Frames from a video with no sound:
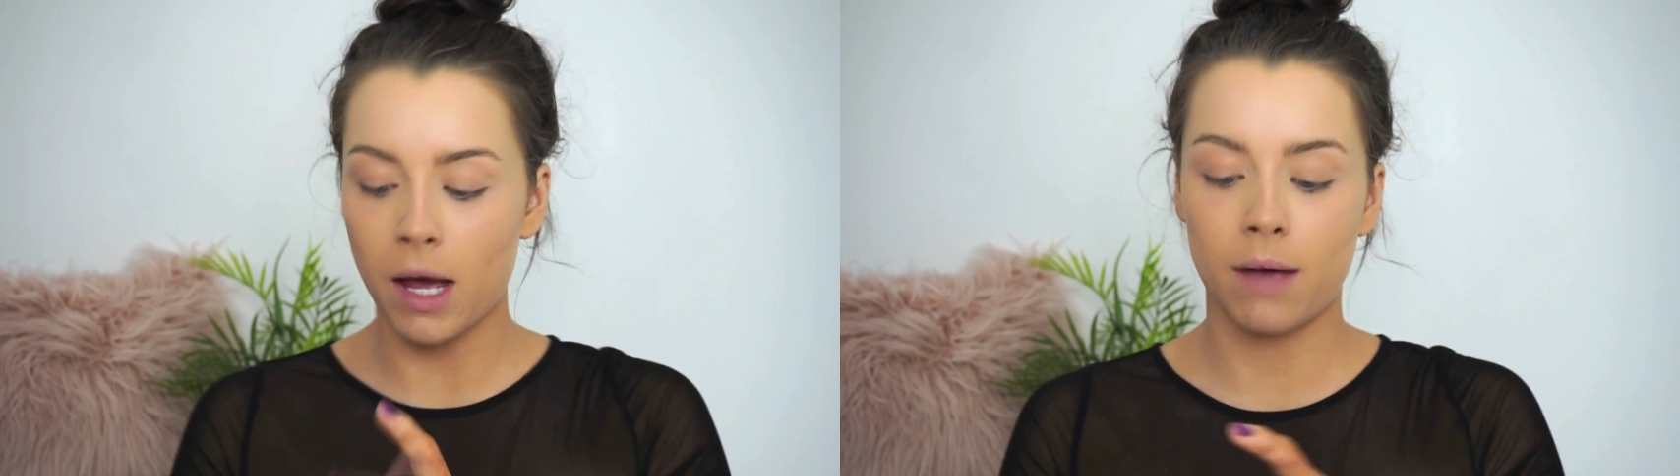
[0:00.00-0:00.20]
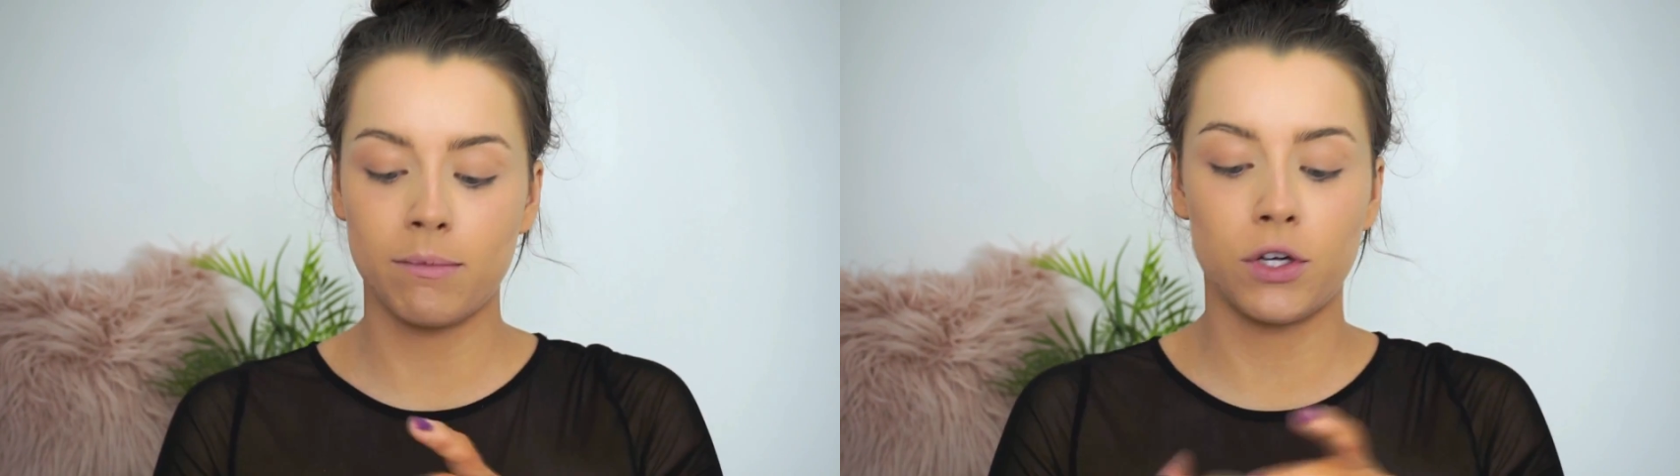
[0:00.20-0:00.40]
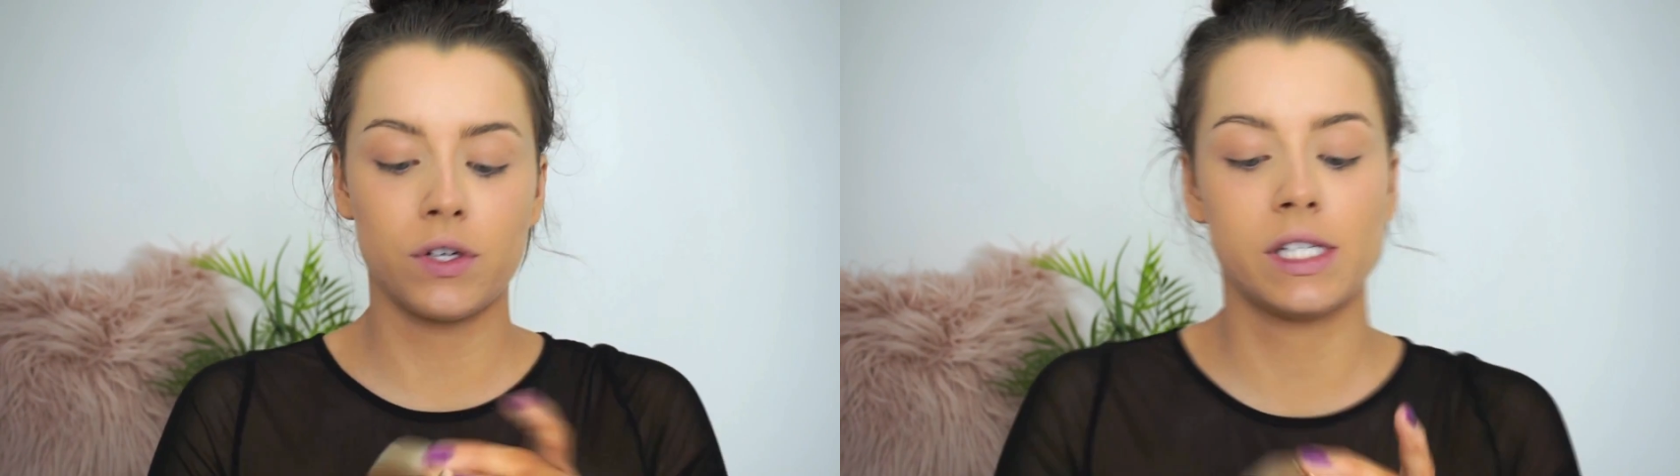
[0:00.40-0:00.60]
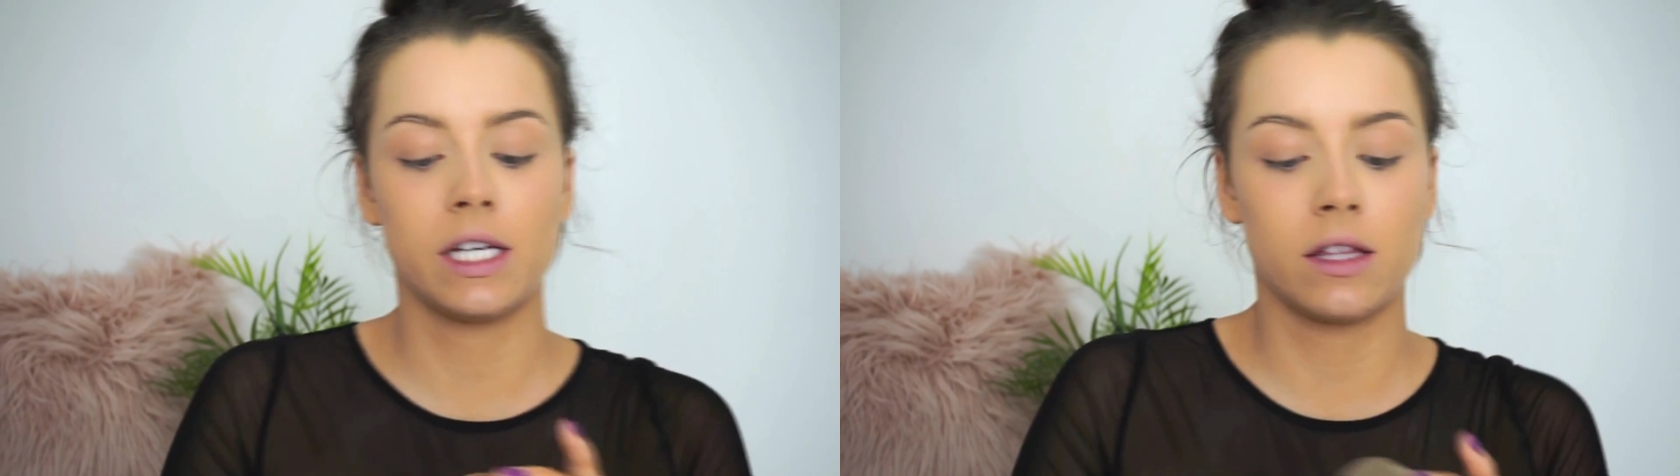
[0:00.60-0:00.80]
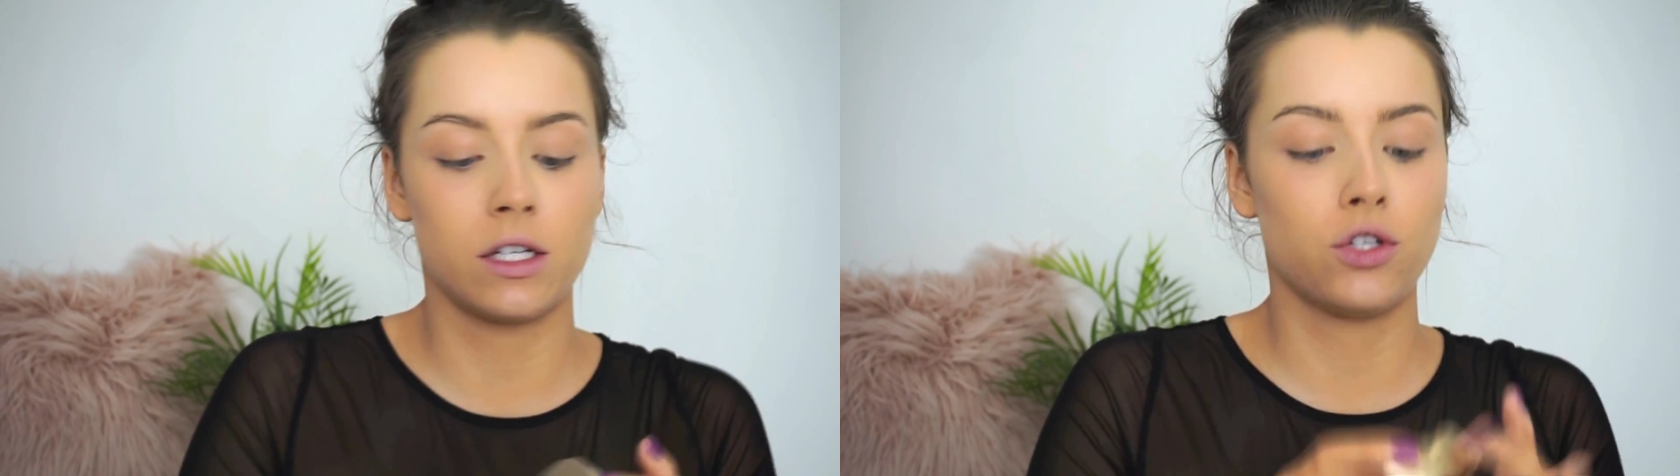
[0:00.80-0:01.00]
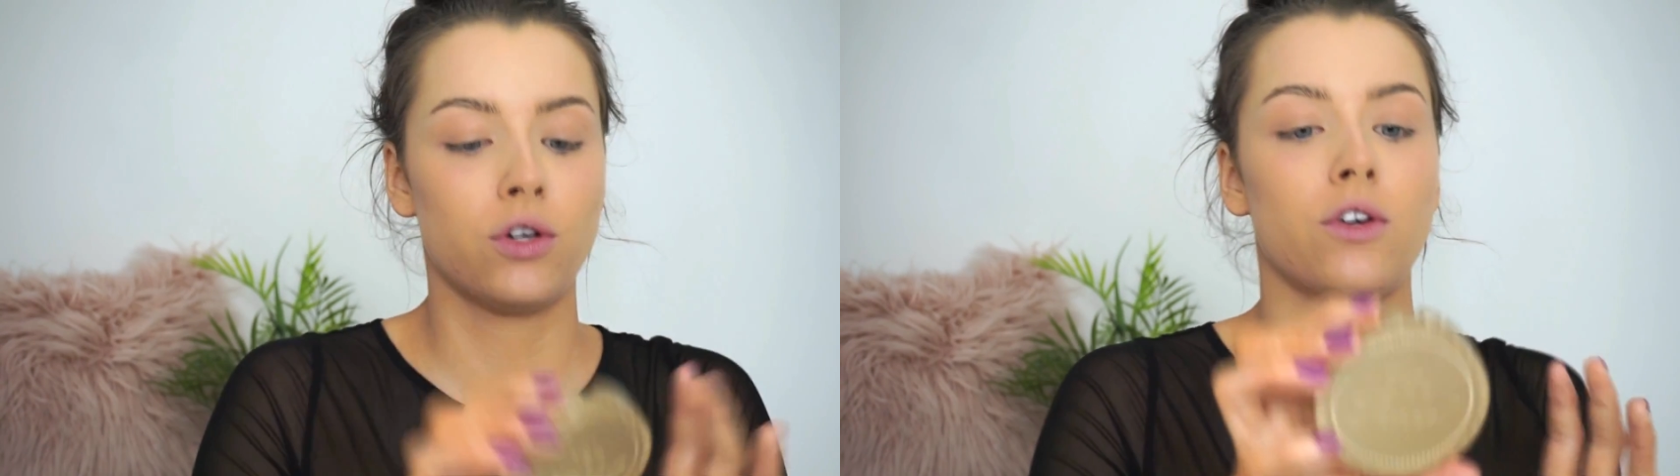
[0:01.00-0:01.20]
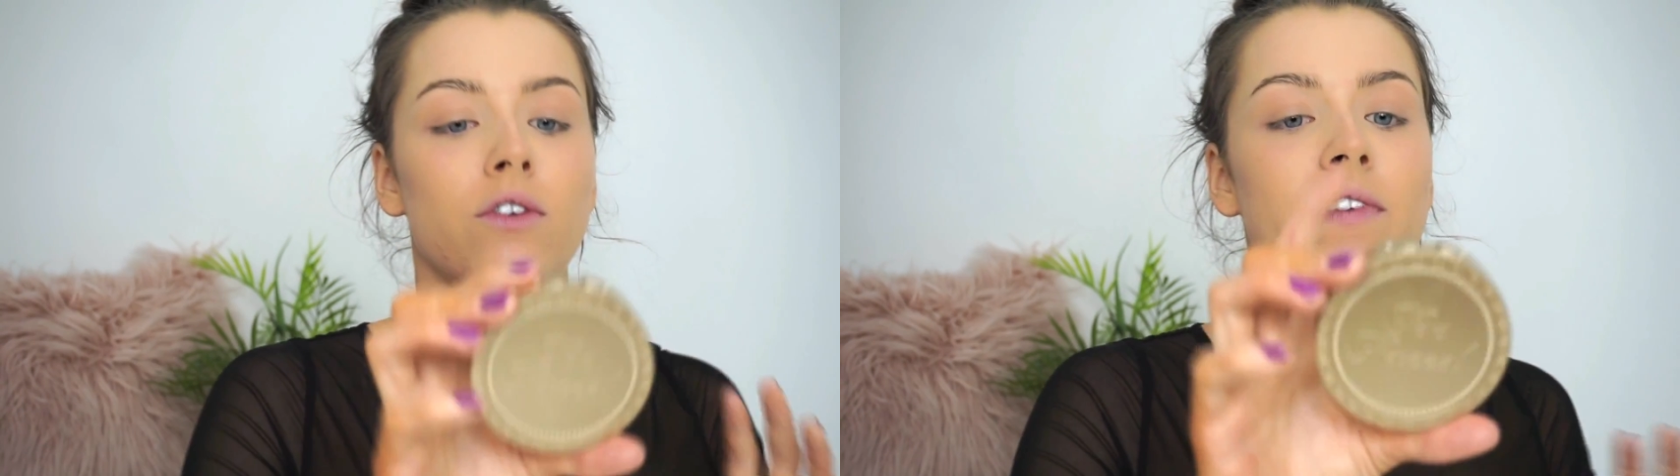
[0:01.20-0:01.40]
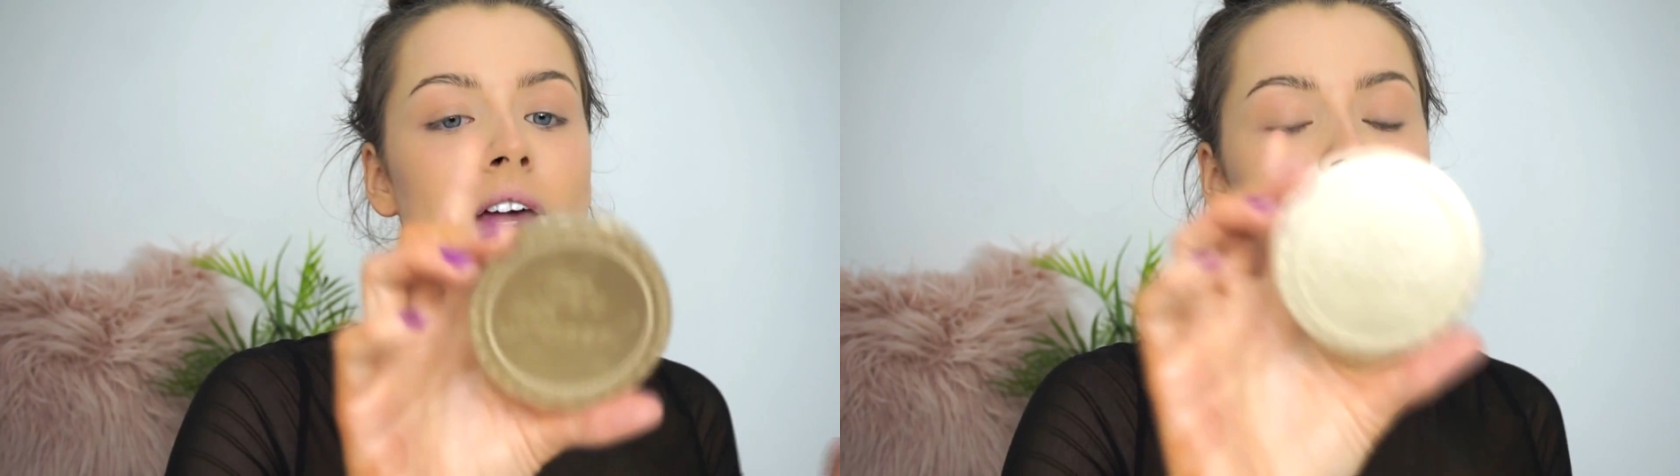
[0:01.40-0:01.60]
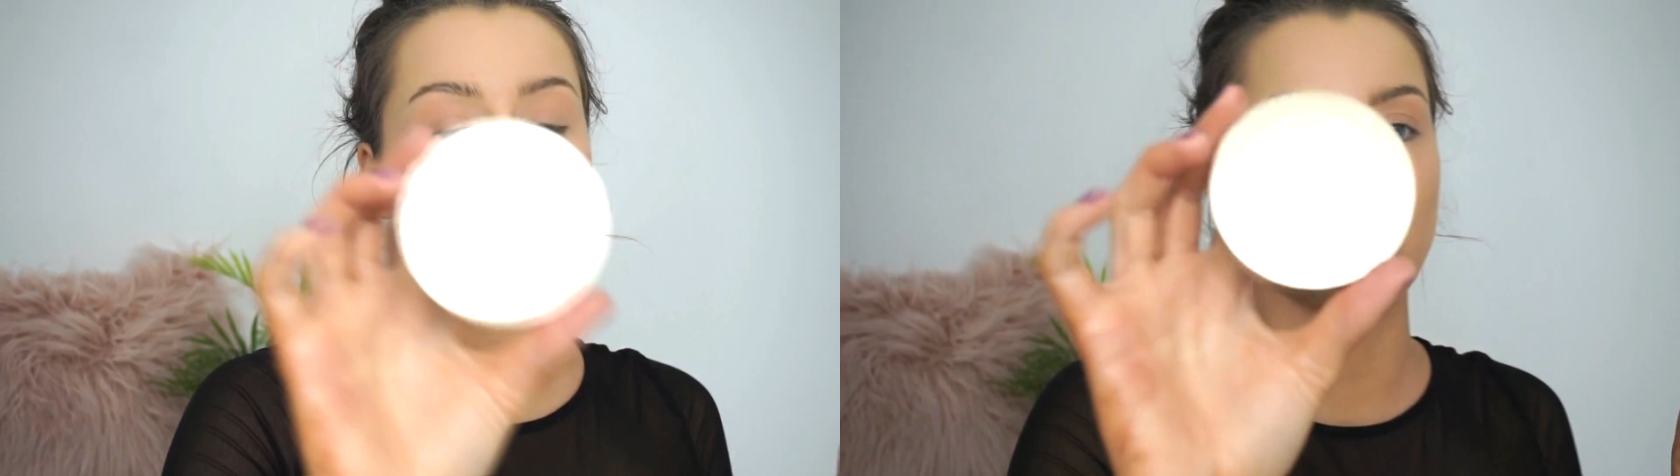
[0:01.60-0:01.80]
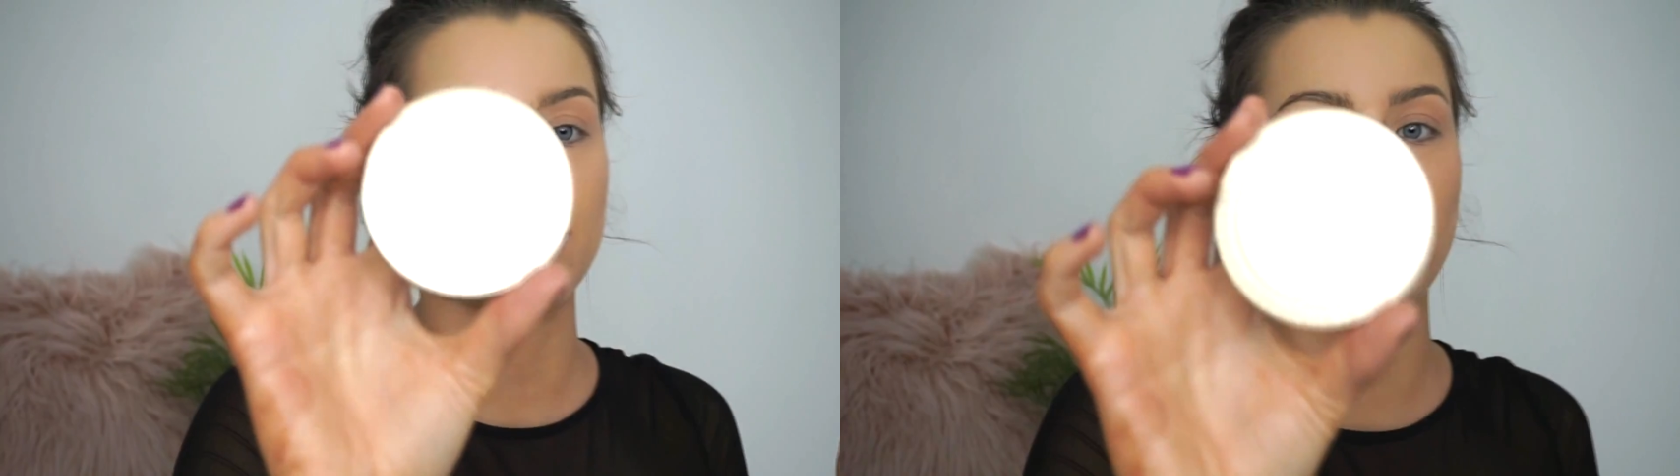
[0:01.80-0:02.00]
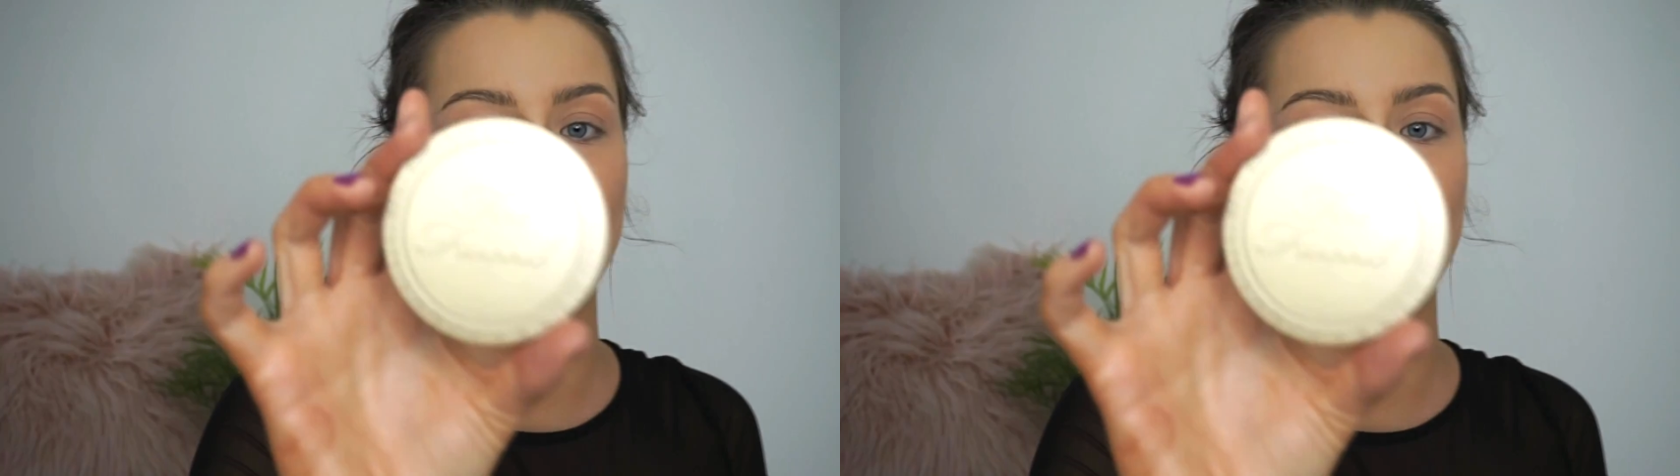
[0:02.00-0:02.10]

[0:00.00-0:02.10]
I'm using the Too Faced Sun